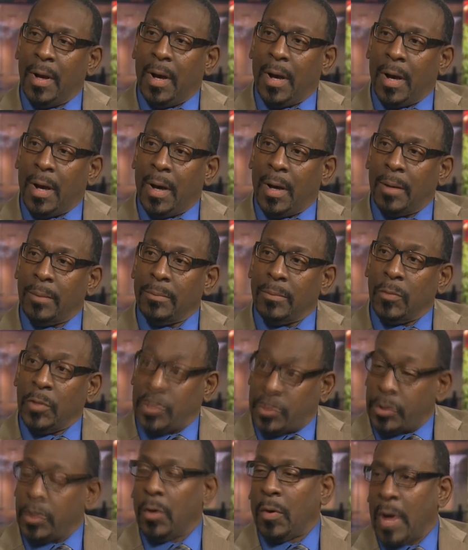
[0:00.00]
um, we
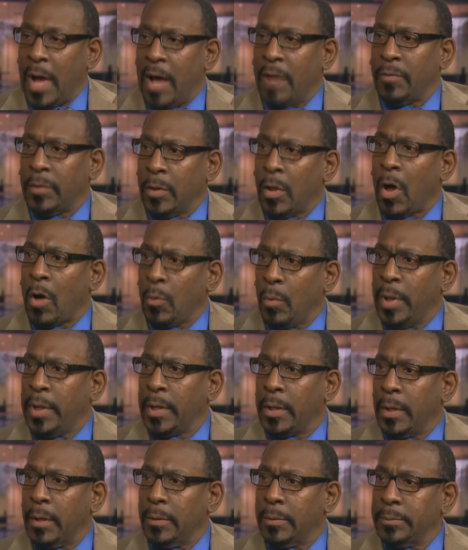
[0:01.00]
still have a long way
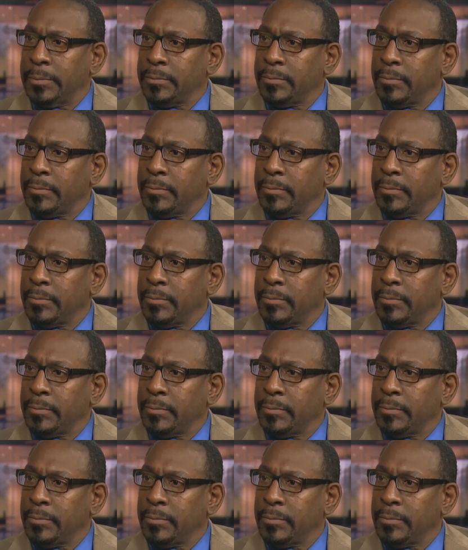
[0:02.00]
to go.